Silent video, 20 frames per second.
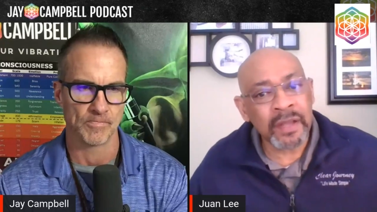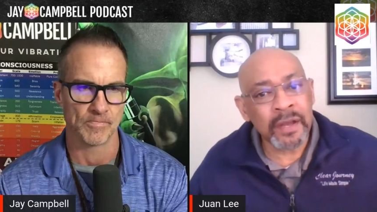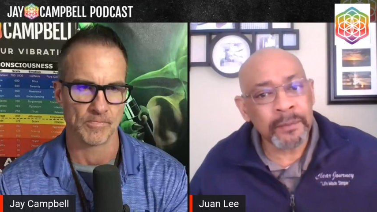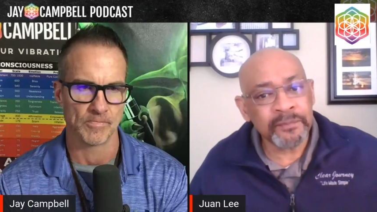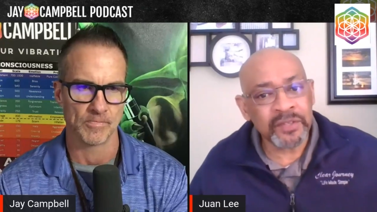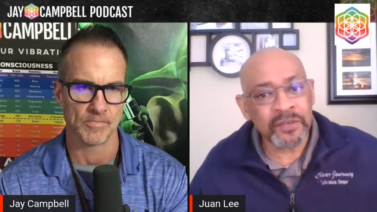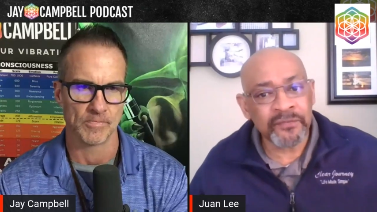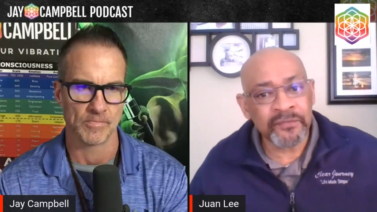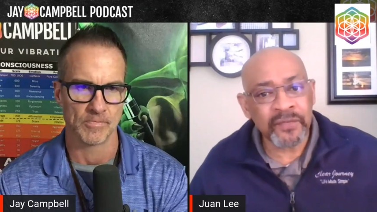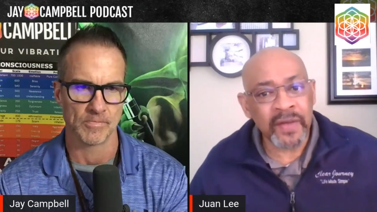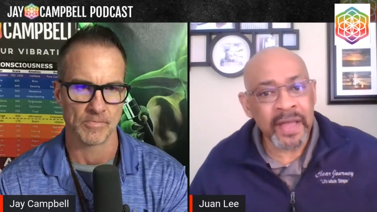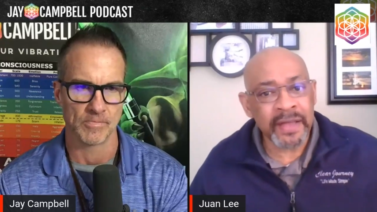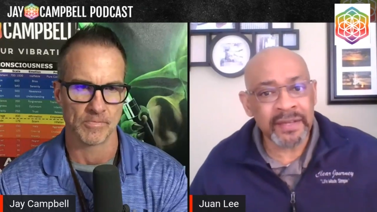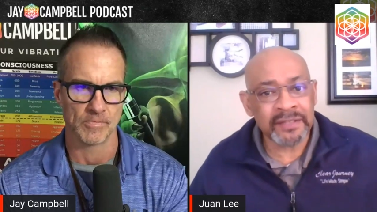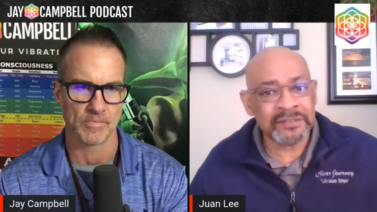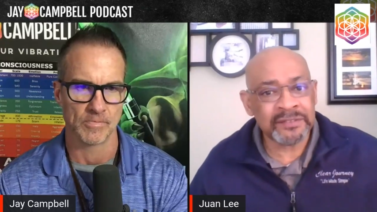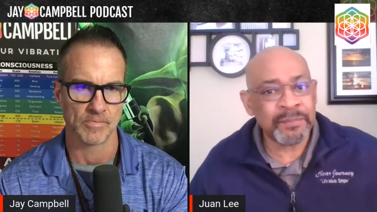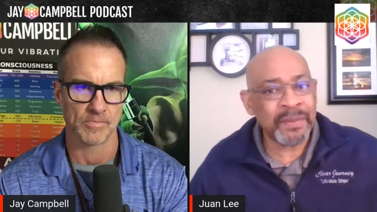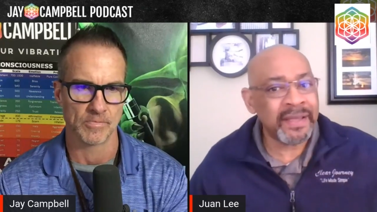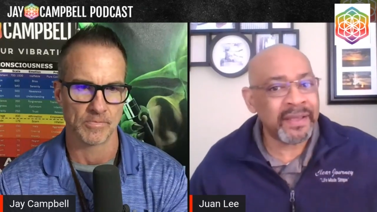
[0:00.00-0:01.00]
Speaker 1: come to find
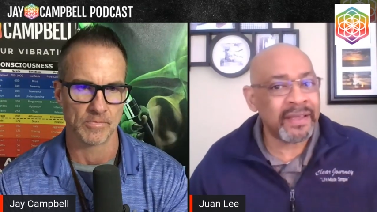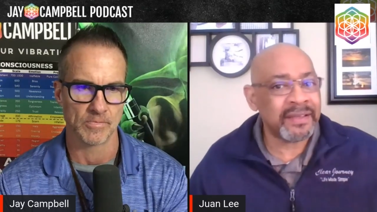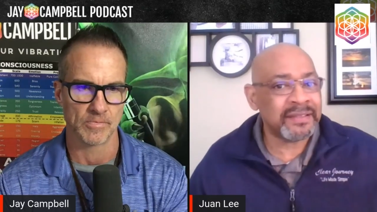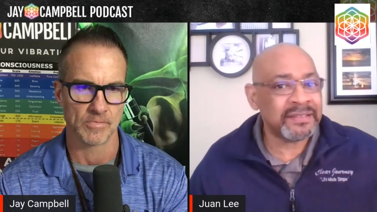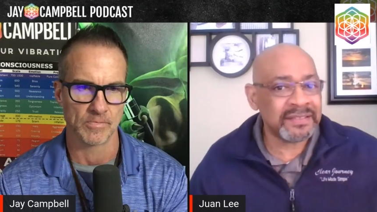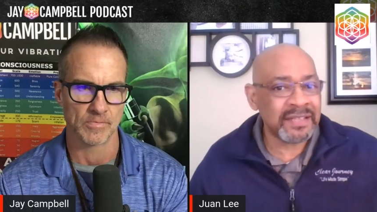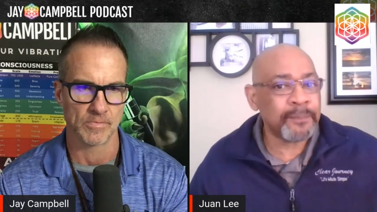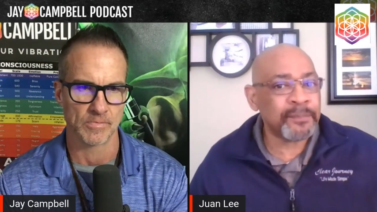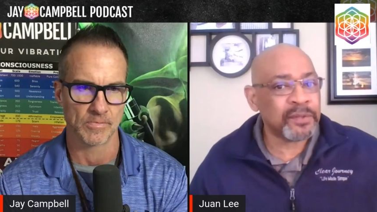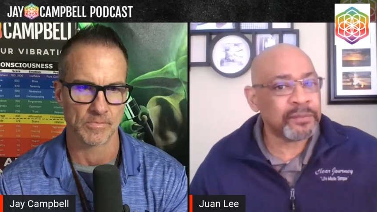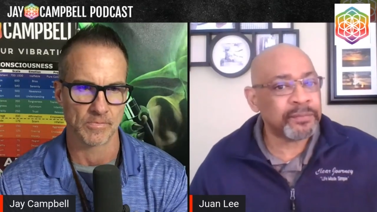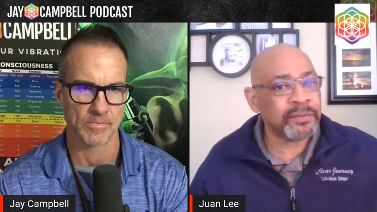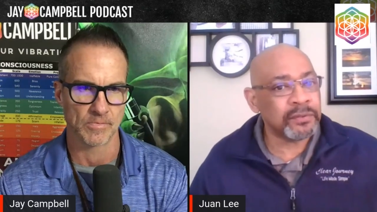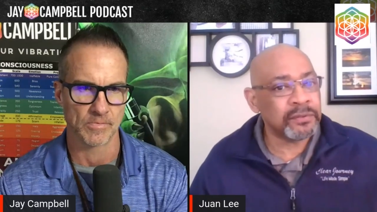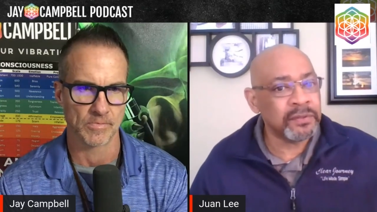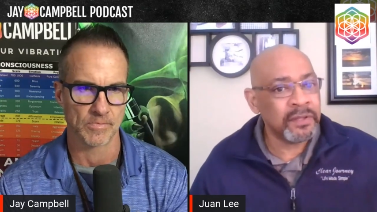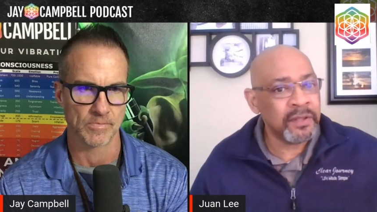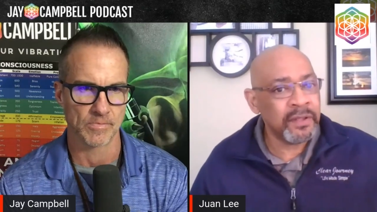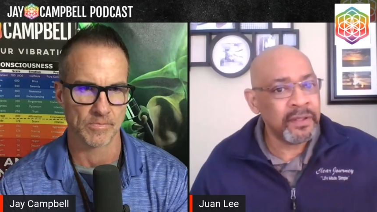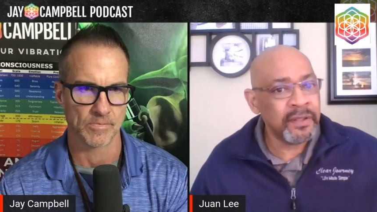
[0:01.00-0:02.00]
as being acceptable.